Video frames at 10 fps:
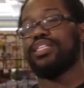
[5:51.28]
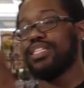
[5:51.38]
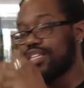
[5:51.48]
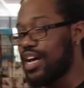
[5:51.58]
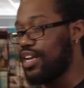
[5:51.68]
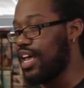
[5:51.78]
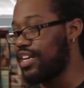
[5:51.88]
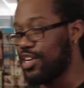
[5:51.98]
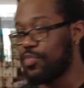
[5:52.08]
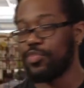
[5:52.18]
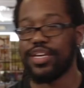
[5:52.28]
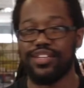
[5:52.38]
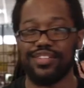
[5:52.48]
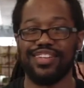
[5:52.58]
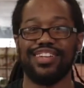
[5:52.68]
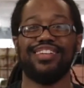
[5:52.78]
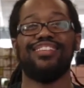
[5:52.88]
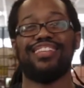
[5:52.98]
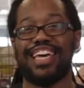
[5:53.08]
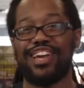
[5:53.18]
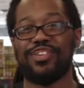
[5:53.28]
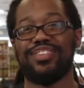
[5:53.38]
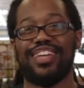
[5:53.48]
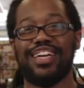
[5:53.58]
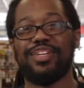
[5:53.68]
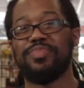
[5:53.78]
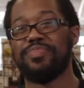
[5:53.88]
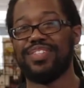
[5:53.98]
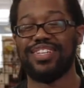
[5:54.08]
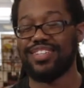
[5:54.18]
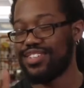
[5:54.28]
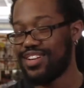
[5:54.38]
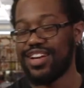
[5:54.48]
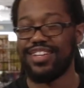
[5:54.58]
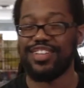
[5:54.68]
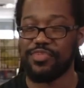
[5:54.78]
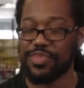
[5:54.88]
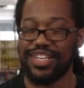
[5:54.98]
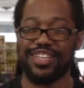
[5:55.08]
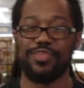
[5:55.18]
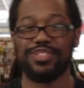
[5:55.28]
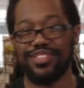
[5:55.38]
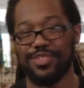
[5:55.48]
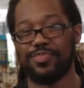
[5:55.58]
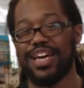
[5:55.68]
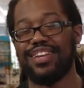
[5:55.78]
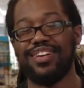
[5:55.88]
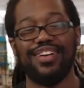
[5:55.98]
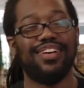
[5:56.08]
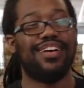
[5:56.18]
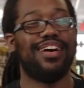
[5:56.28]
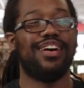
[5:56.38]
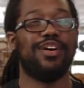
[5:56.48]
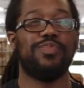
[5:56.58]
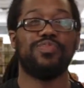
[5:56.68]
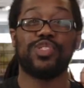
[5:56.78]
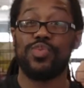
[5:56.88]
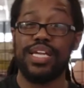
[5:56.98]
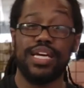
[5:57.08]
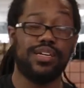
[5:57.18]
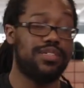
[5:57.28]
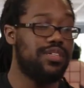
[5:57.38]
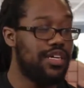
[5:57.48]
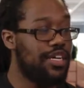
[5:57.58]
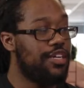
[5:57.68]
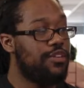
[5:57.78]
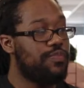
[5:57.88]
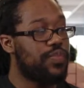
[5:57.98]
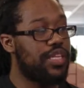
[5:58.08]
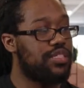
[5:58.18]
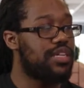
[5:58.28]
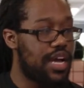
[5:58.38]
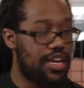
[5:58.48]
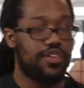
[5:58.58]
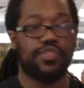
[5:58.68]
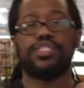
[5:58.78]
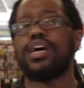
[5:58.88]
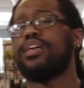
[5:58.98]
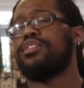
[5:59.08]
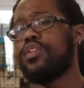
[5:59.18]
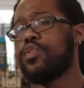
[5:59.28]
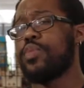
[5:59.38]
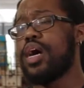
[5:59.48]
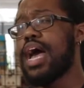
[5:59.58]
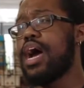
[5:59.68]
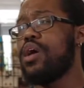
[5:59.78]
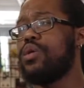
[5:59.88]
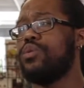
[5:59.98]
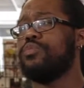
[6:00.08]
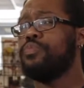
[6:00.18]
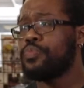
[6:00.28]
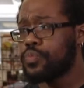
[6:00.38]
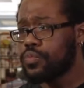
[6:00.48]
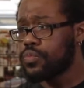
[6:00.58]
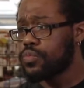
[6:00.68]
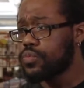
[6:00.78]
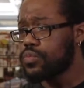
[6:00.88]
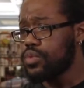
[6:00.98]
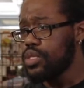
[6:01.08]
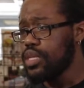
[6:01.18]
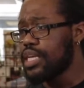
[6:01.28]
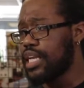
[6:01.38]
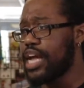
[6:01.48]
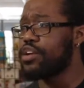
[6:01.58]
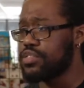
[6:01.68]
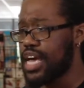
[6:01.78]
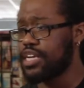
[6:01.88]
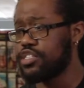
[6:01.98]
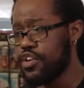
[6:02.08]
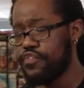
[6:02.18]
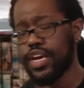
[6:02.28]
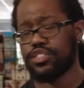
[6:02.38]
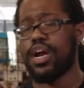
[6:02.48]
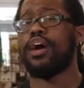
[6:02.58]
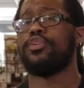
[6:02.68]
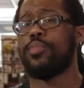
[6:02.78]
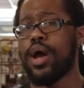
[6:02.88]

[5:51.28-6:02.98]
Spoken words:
let's kind of lighten it up a bit. Lantern, light up. No, all right, never mind. That was bad. So now let's kind of talk about how lanterns actually affect, or how their